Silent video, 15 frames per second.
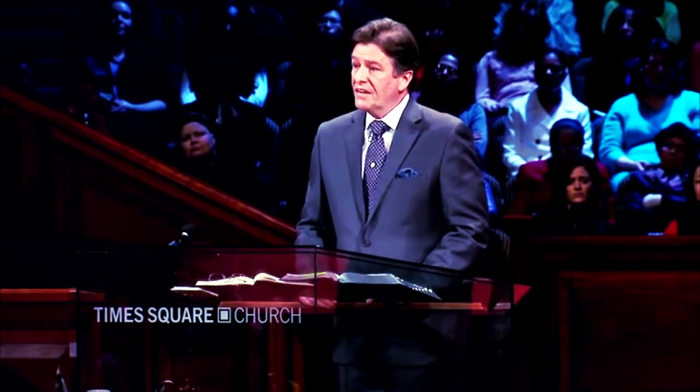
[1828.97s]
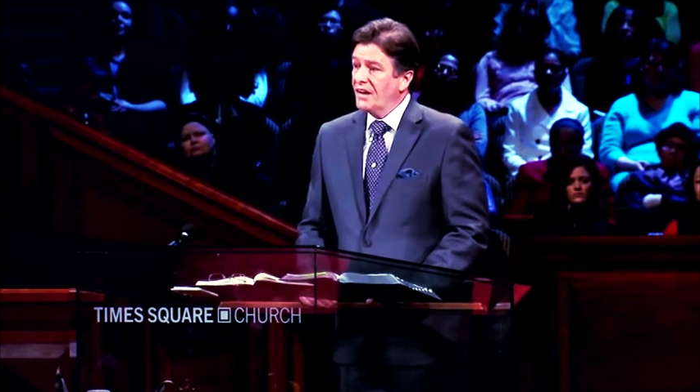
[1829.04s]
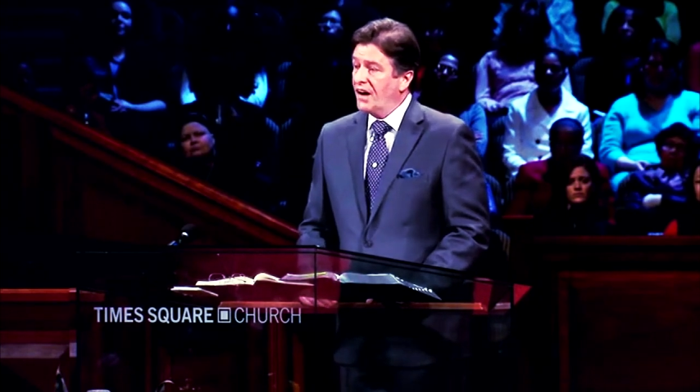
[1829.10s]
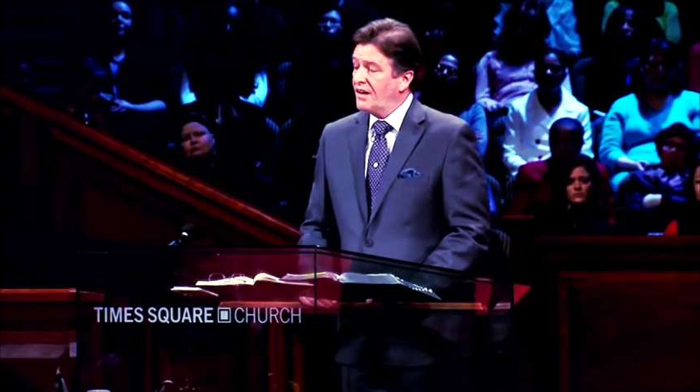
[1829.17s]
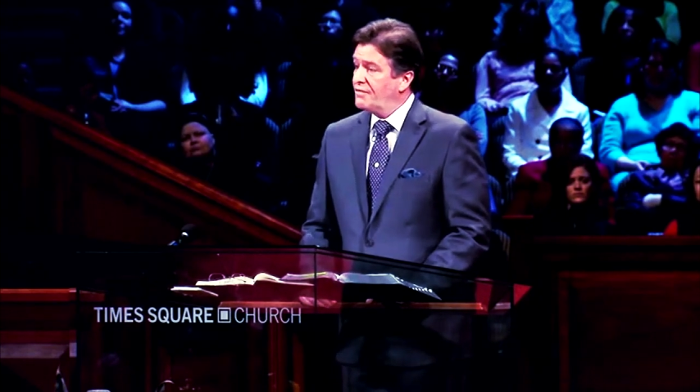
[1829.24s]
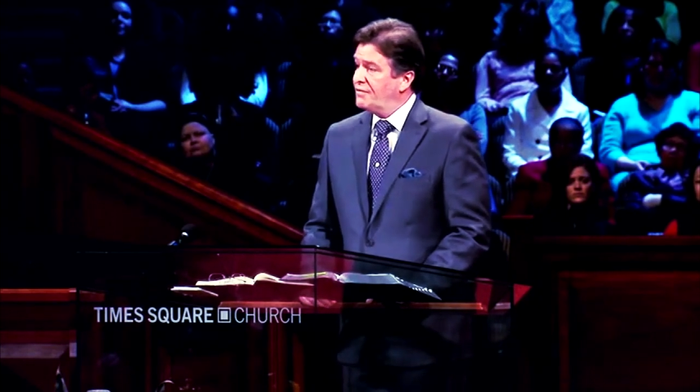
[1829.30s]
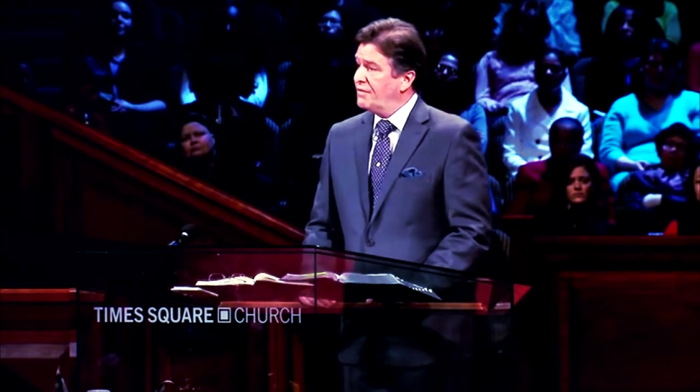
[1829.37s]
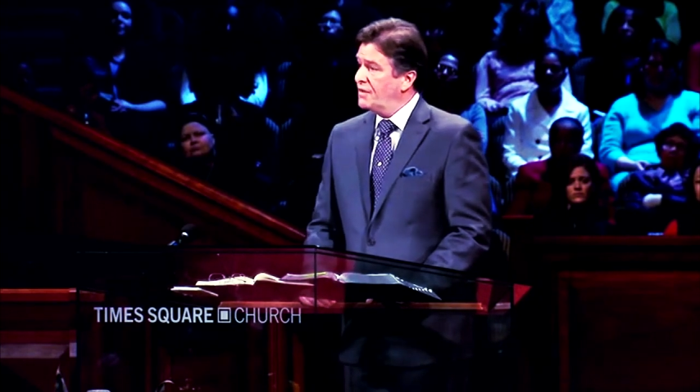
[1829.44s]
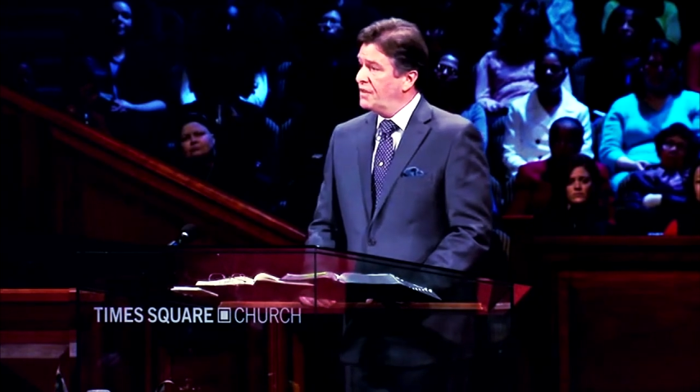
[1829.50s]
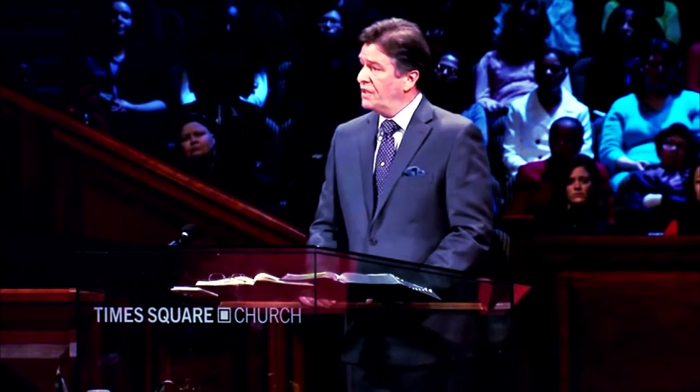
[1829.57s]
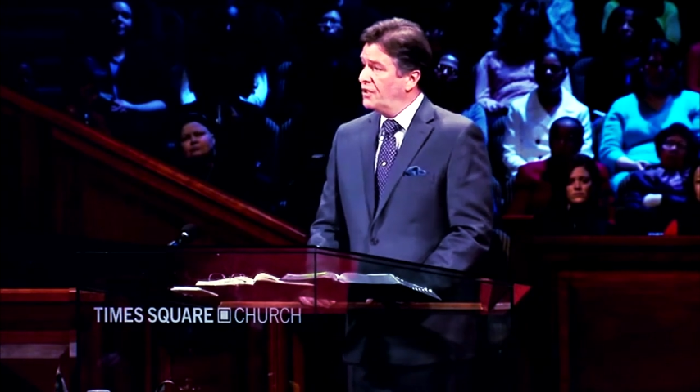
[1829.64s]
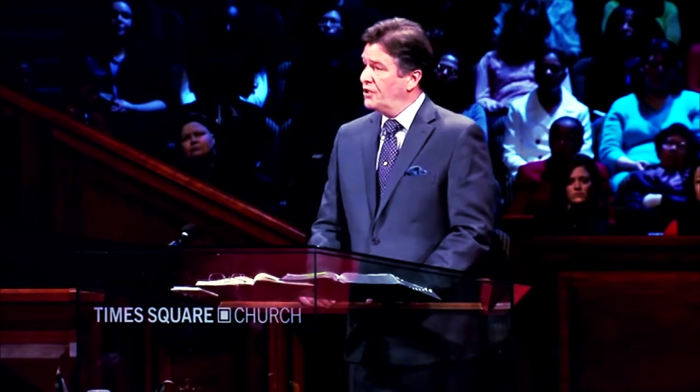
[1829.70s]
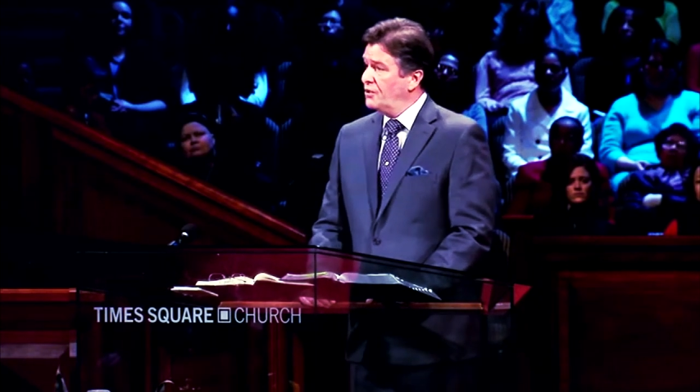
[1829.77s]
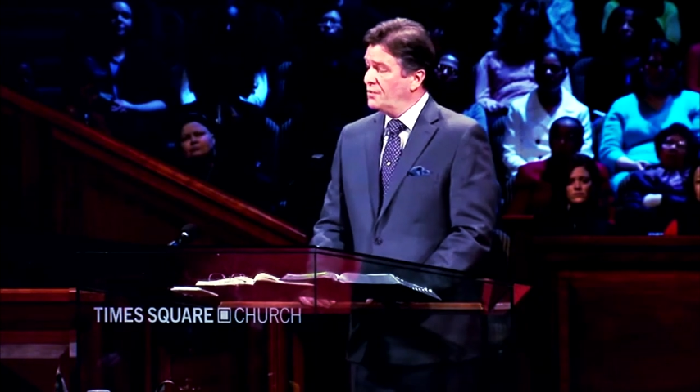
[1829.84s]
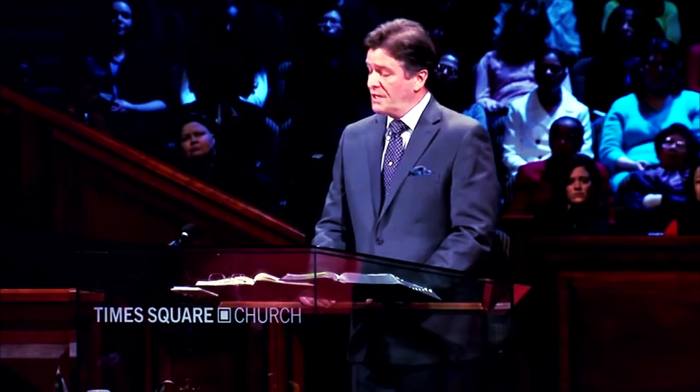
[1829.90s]
of
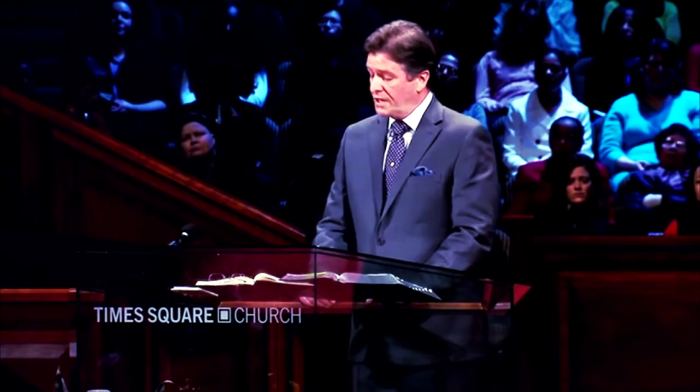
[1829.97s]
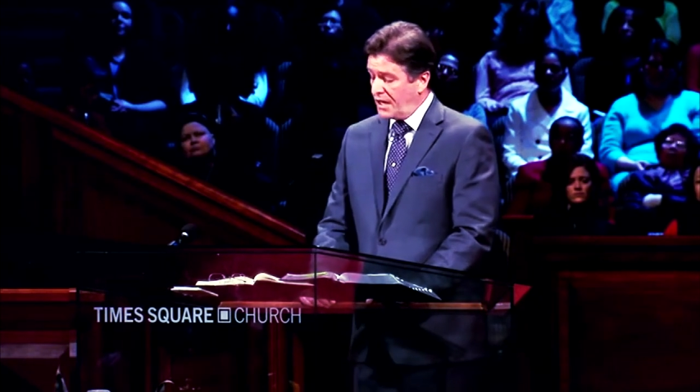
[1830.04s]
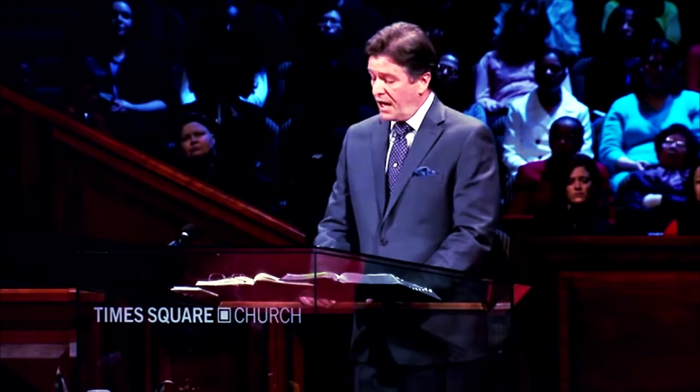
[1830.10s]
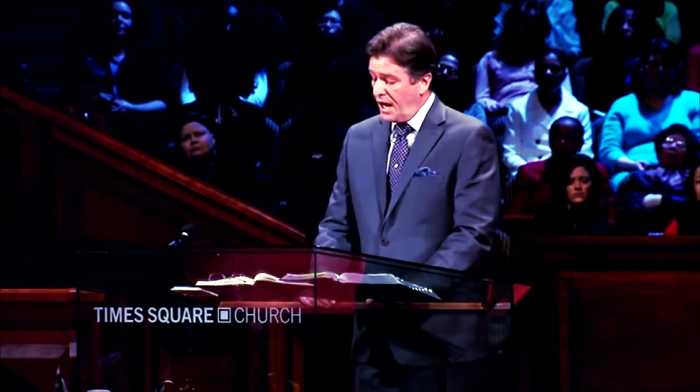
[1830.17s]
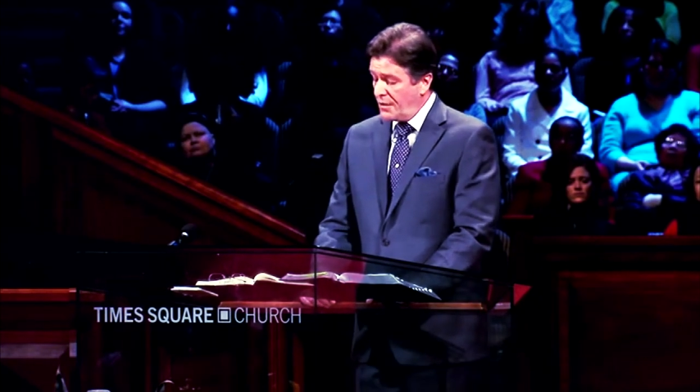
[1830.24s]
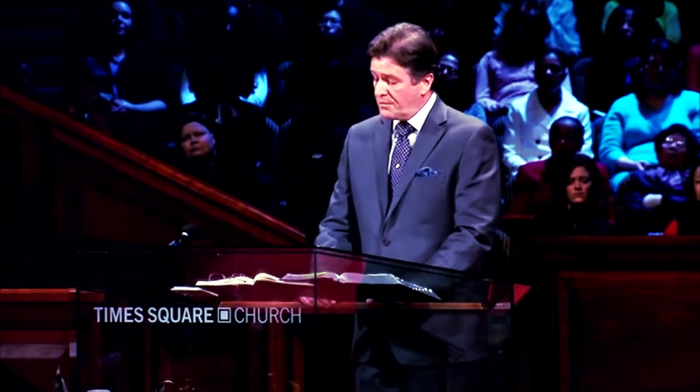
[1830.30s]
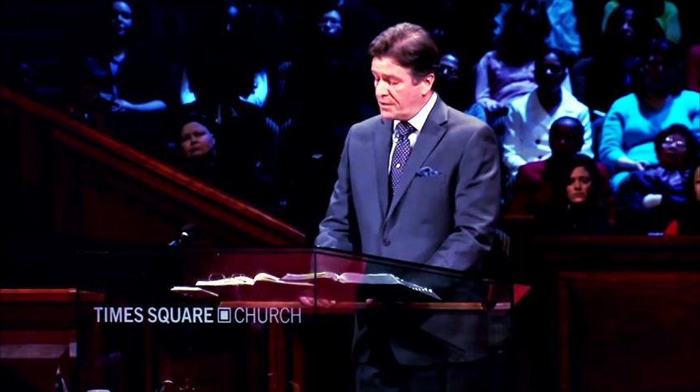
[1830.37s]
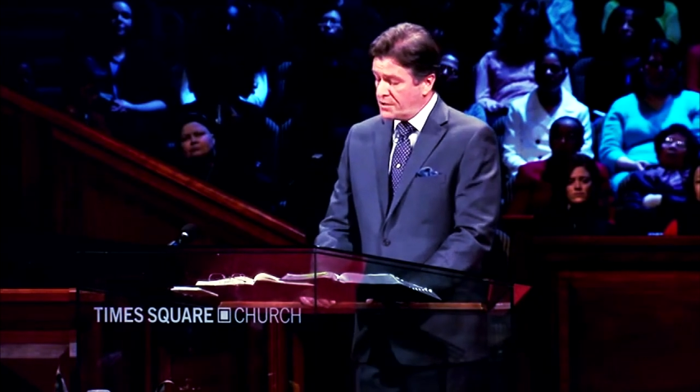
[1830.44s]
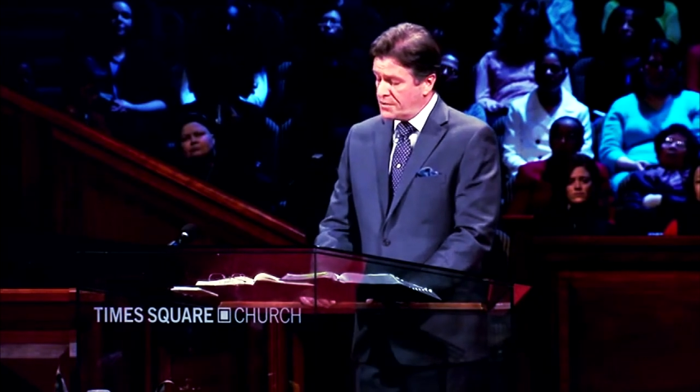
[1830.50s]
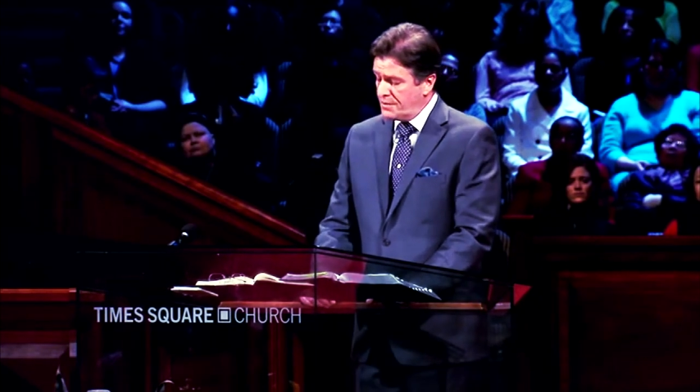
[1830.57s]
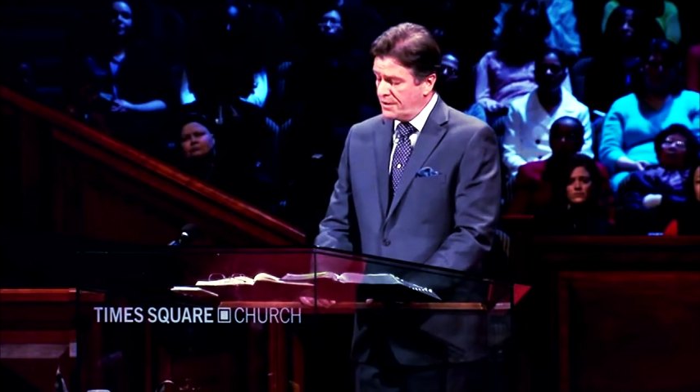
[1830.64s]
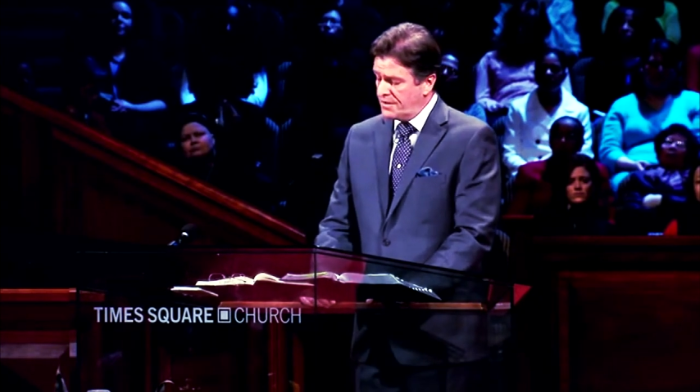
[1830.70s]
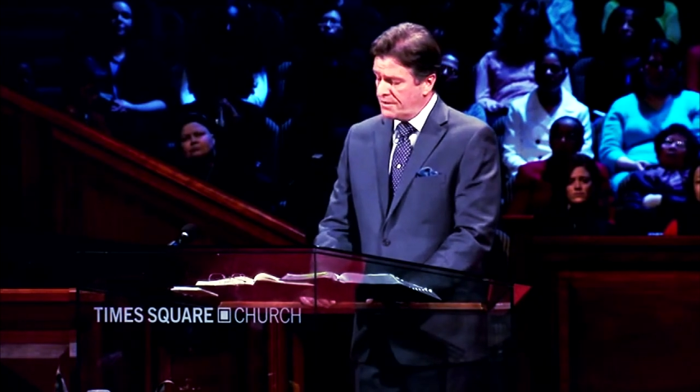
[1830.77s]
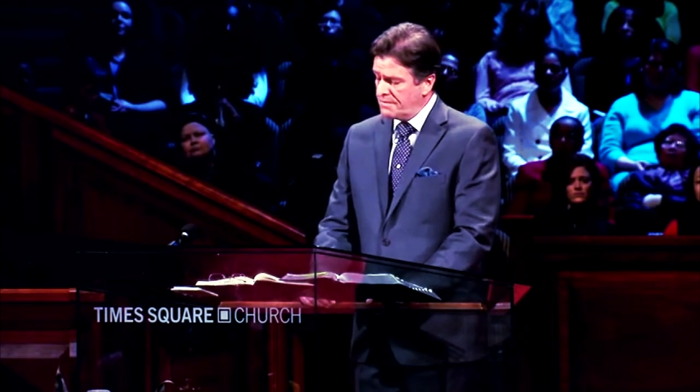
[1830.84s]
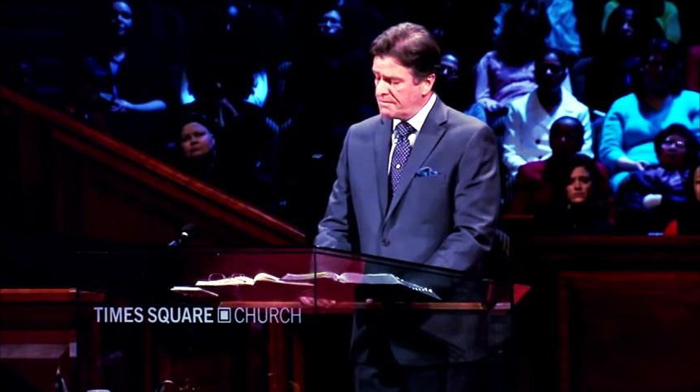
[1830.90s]
human
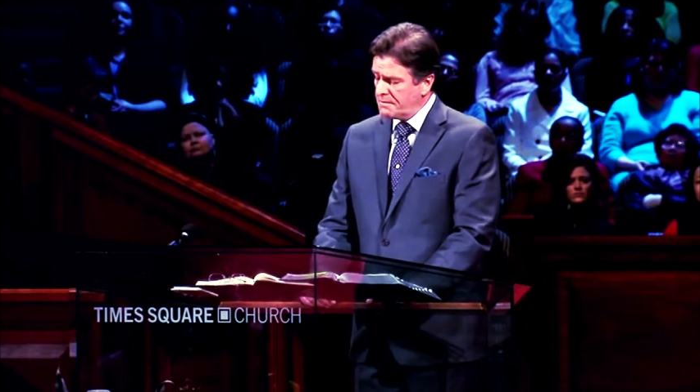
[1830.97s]
accomplishment